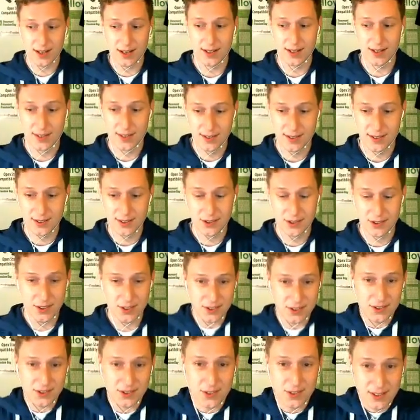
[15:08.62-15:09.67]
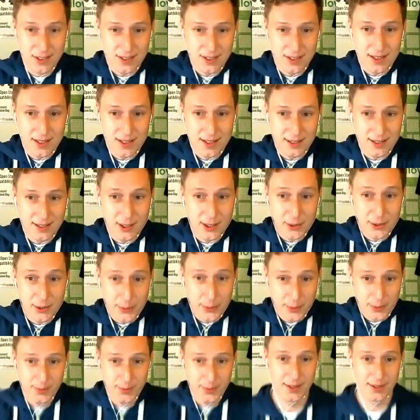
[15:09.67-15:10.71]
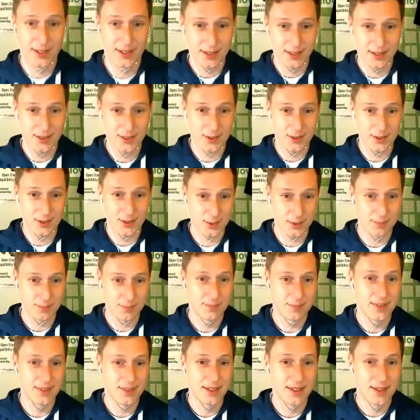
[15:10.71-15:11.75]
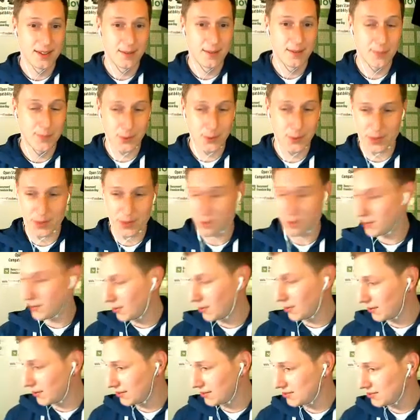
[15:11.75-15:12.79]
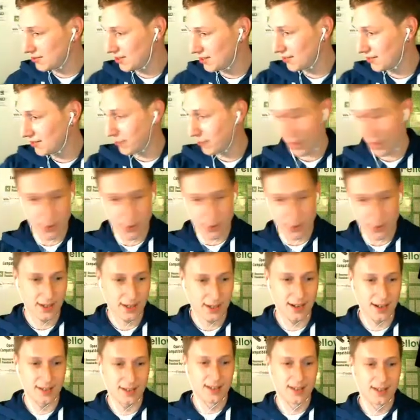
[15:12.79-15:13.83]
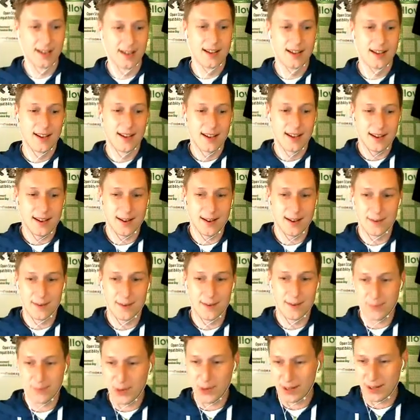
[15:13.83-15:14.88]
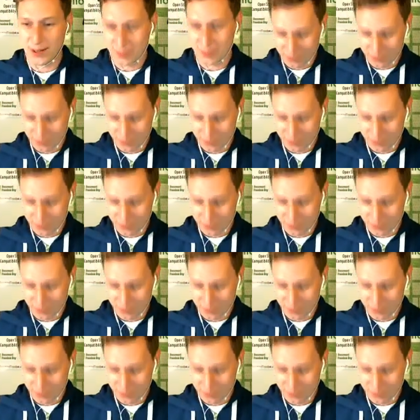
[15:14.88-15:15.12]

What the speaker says: scissors and glue to put them on a sheet of paper. And well, right